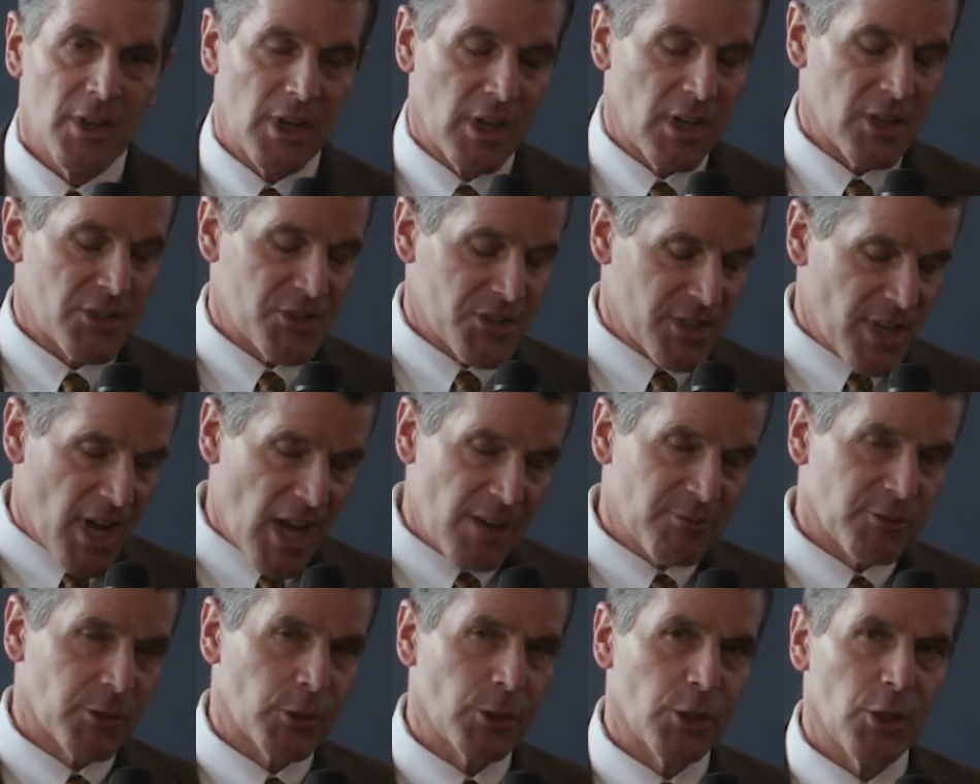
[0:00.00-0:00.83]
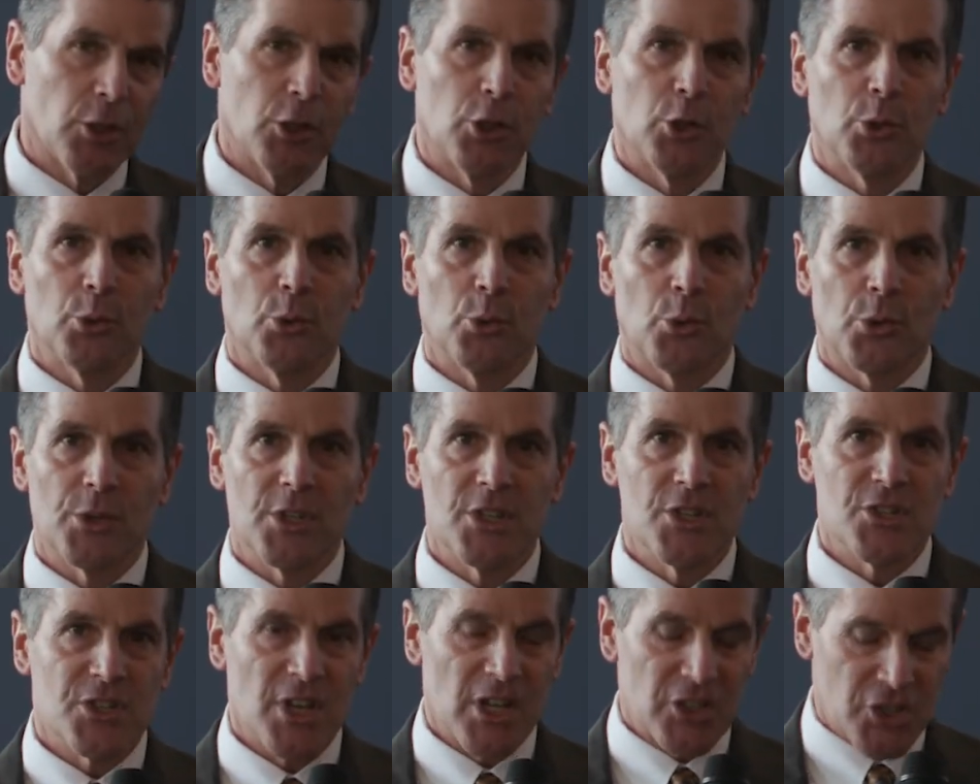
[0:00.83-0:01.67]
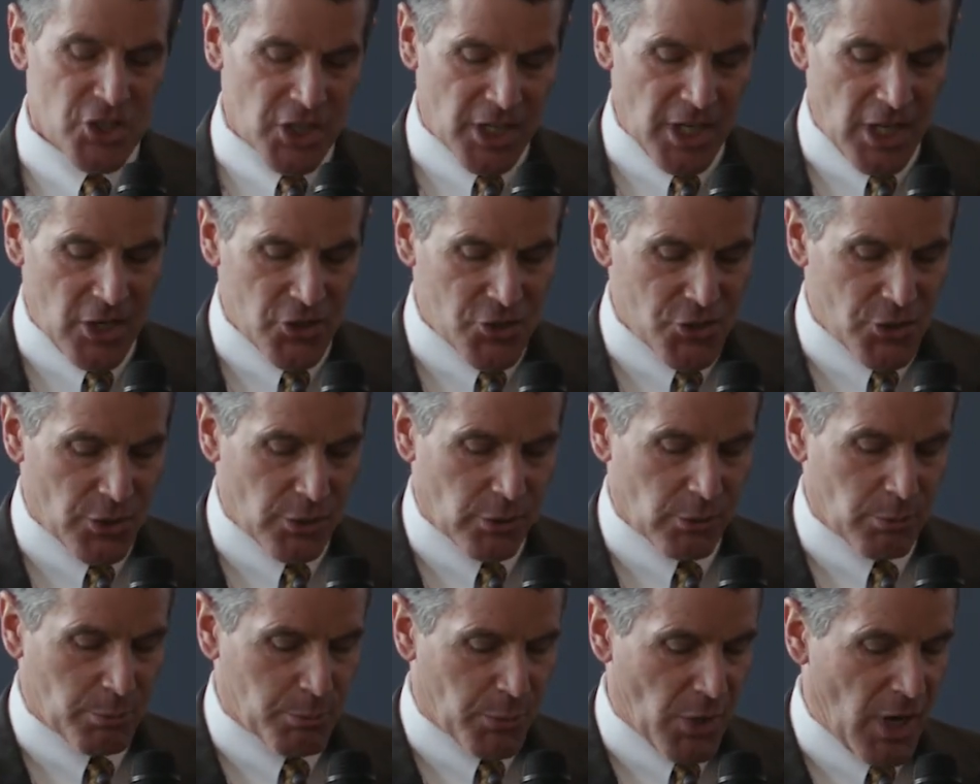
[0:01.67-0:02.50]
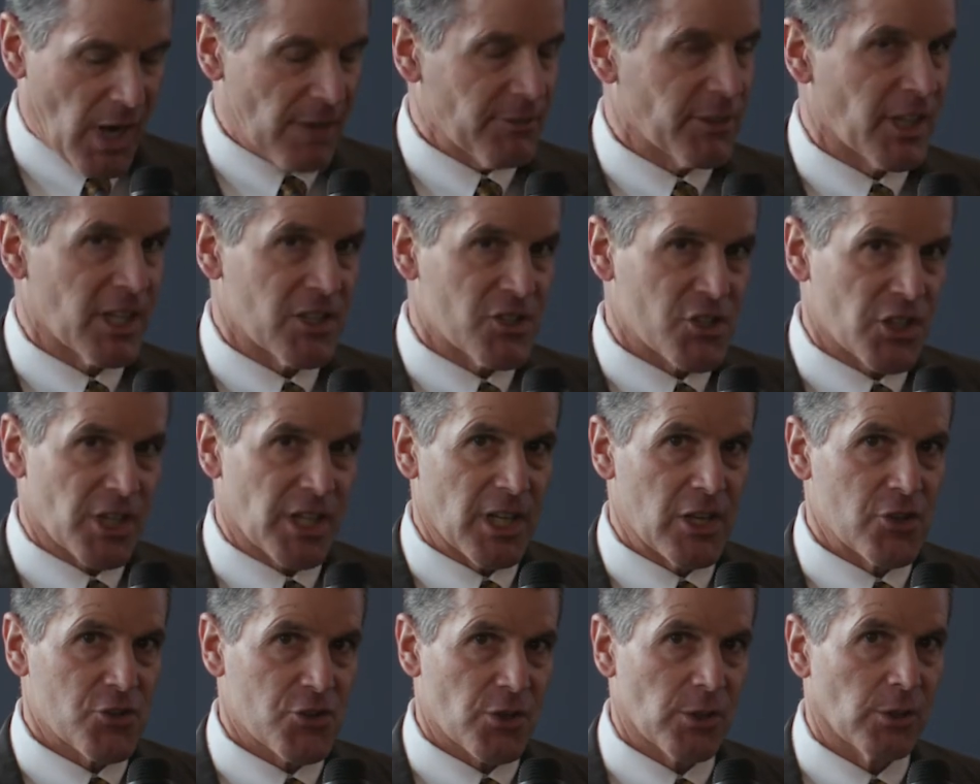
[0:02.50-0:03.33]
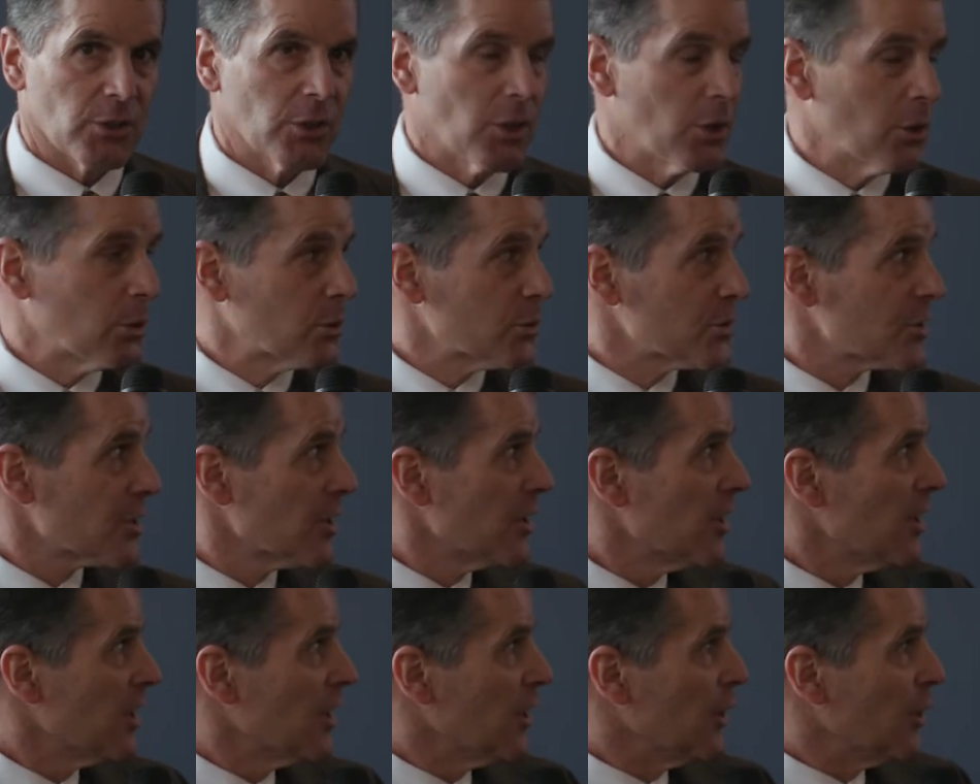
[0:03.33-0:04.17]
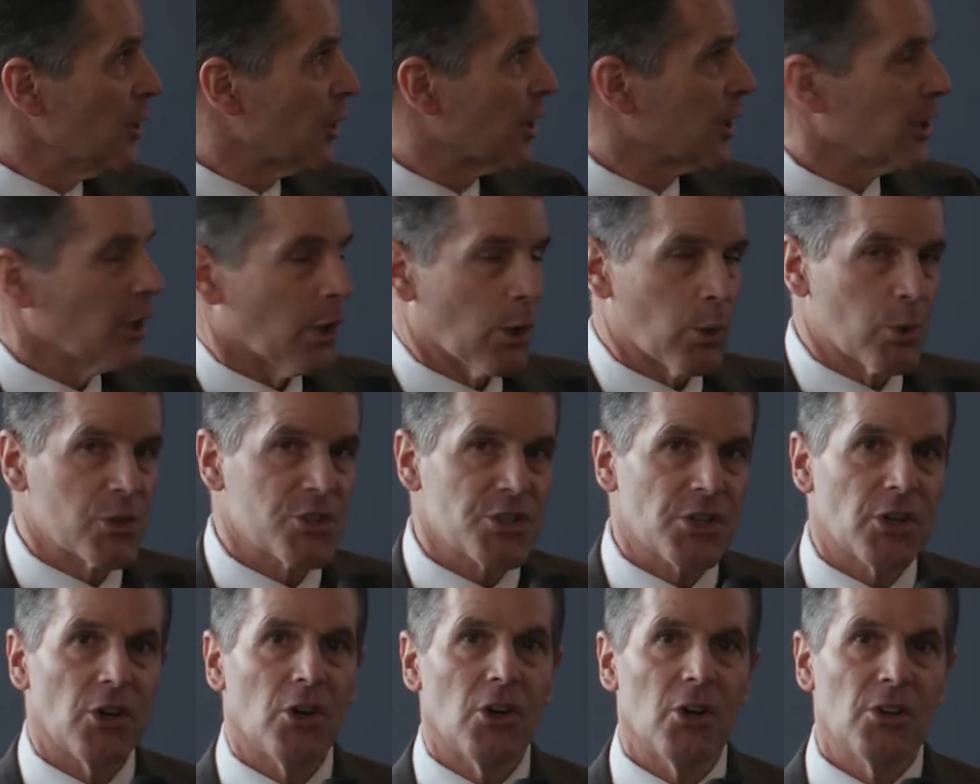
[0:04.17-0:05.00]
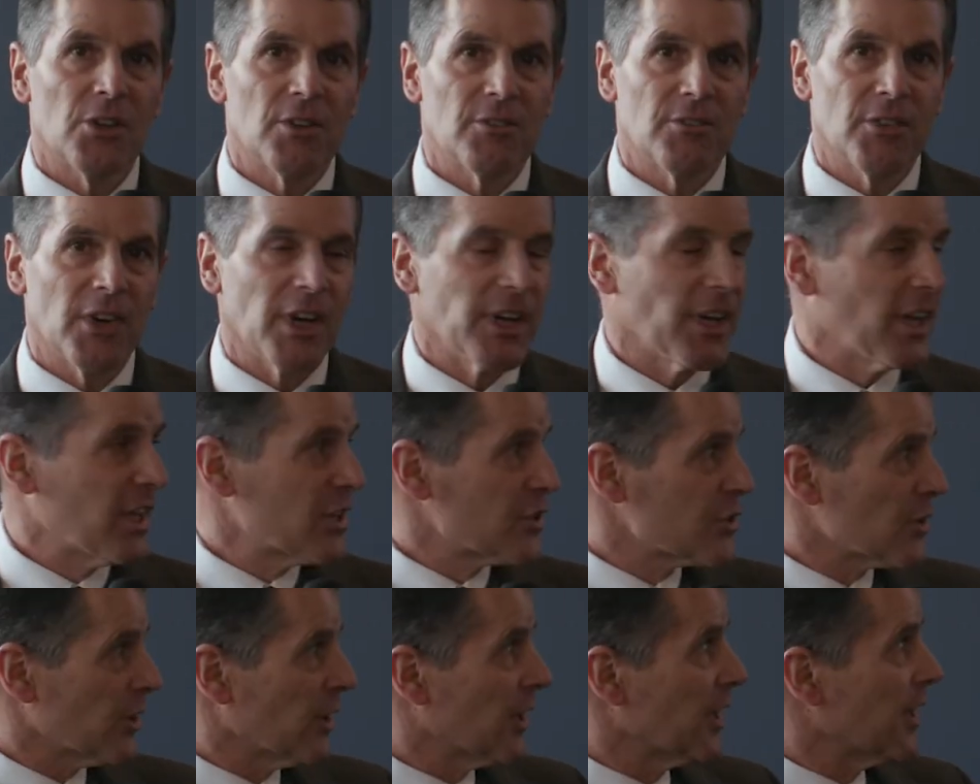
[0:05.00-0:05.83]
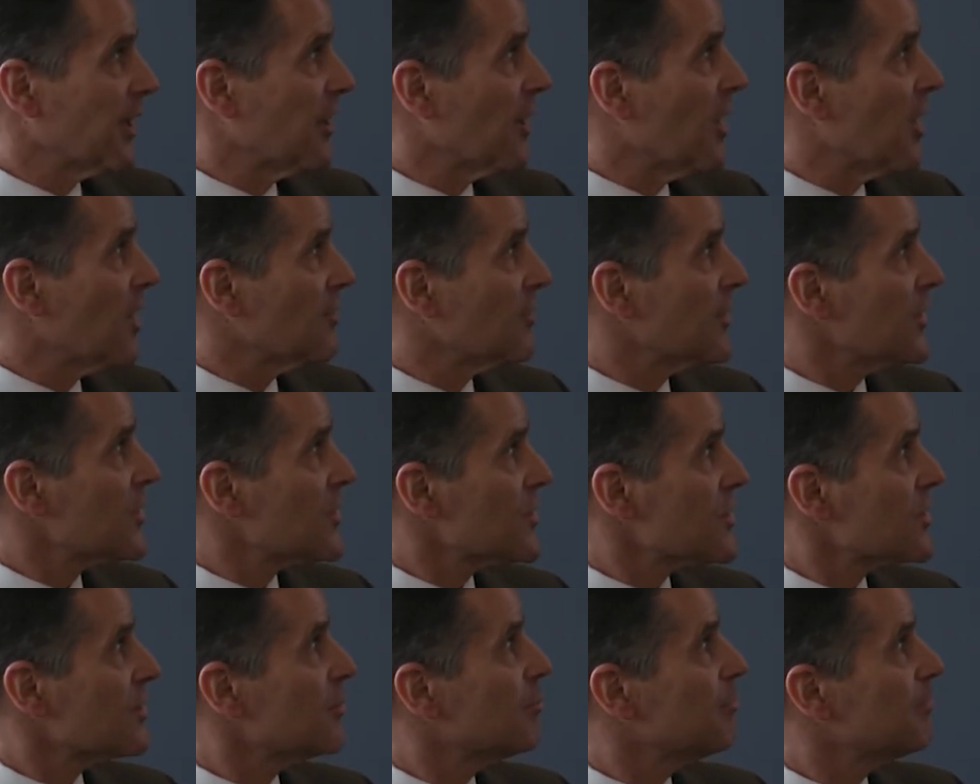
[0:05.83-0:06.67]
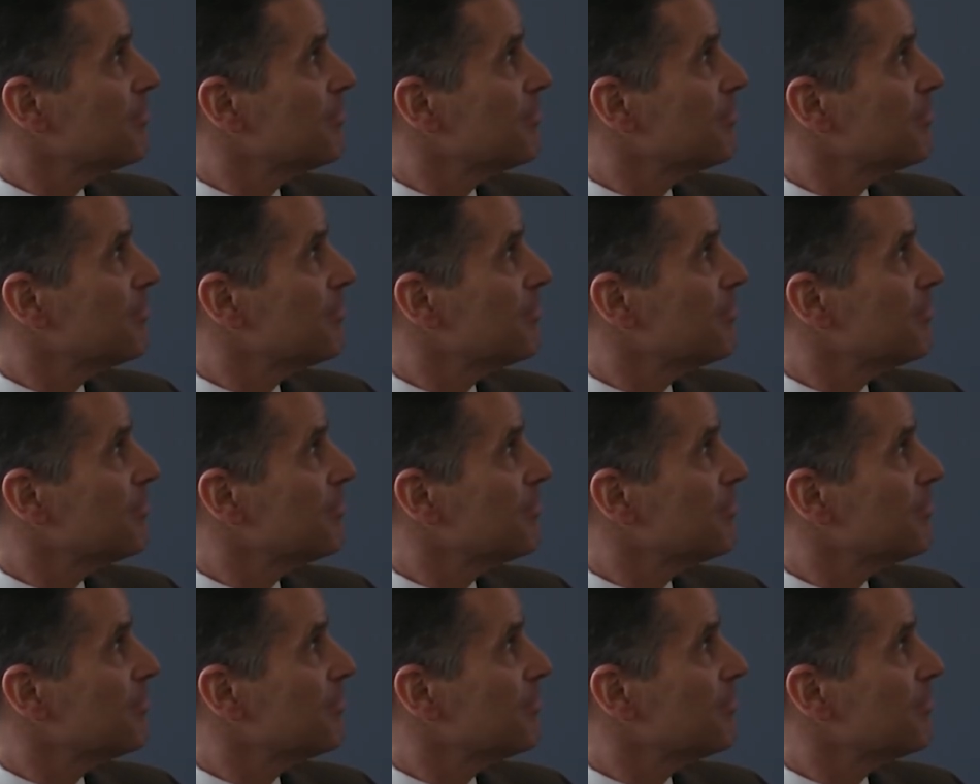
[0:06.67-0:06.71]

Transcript: Stafford loan, or these private educational loans, you can always call the financial aid office.